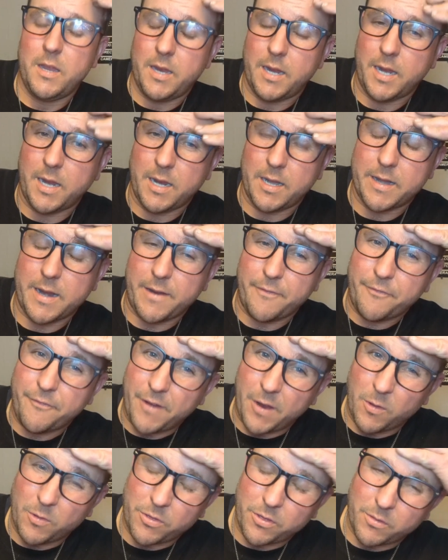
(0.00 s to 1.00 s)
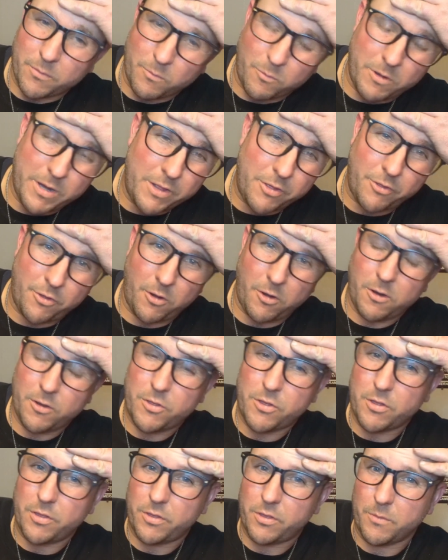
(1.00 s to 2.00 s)
And I found some
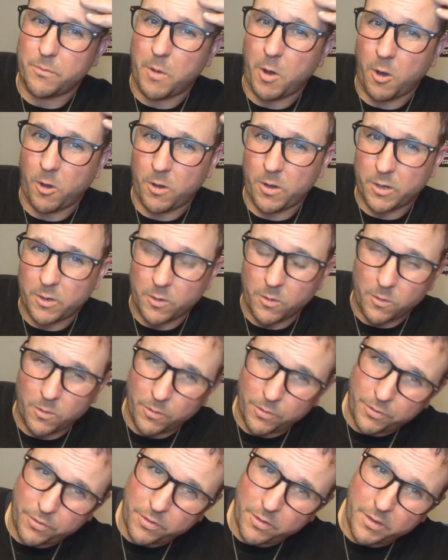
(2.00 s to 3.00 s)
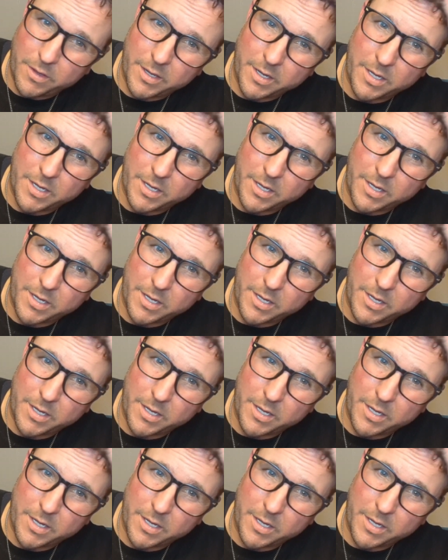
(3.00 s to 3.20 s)
research and some articles,